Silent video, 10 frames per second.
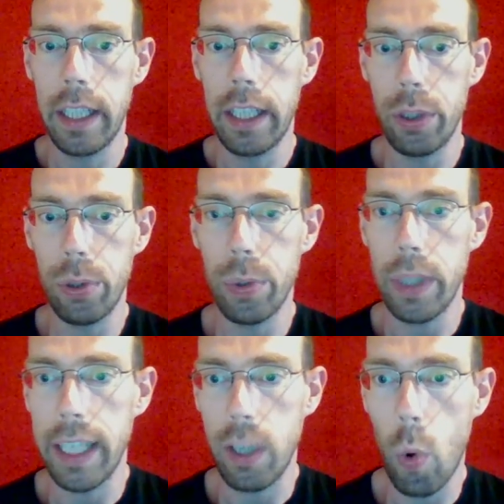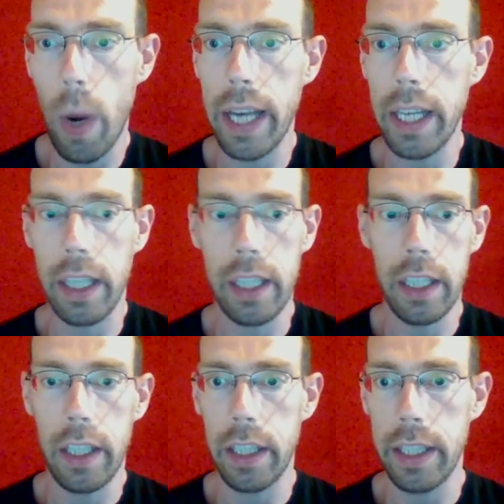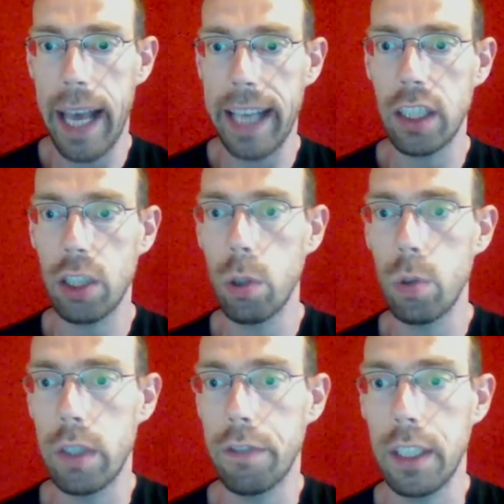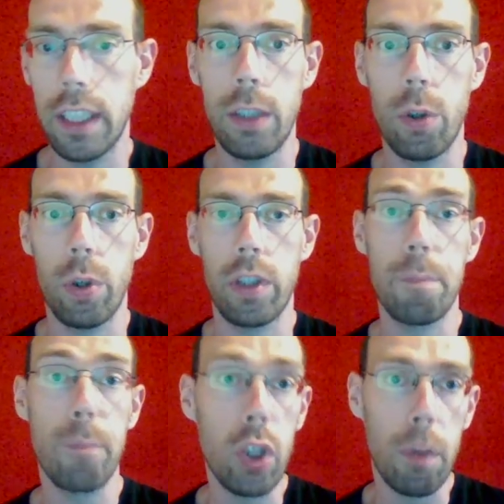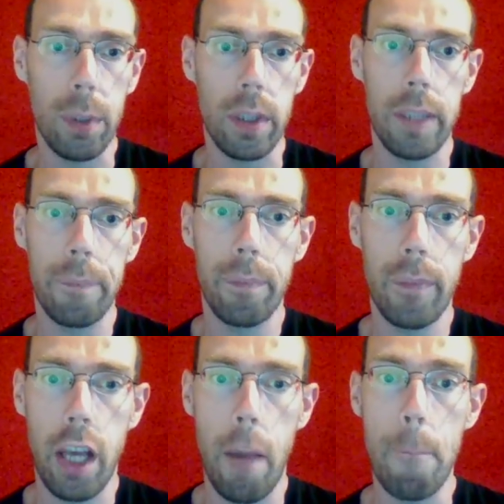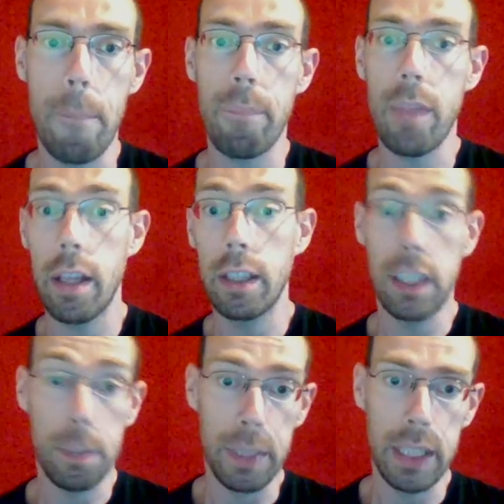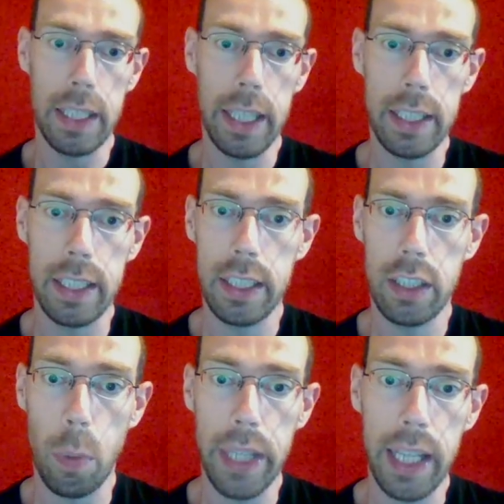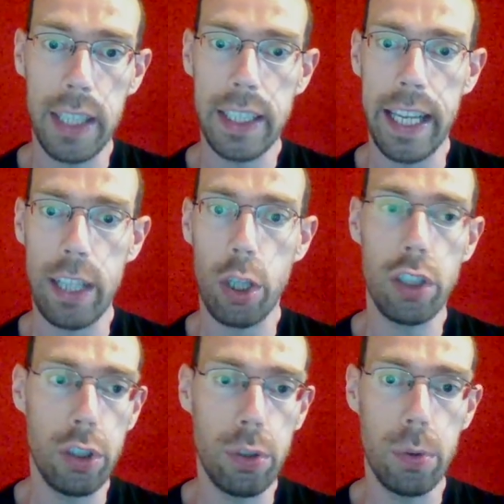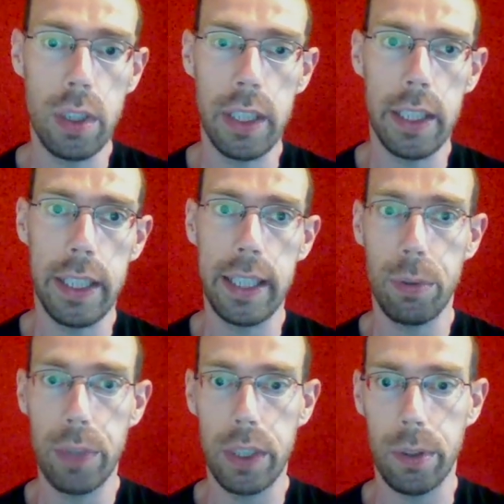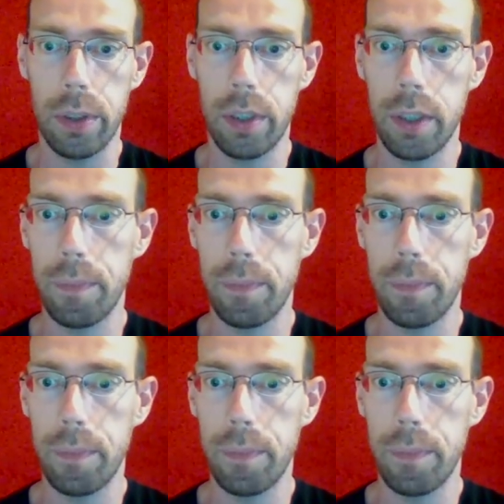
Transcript: you acquire an exclusivity or a monopoly. This means that someone else cannot use that resource.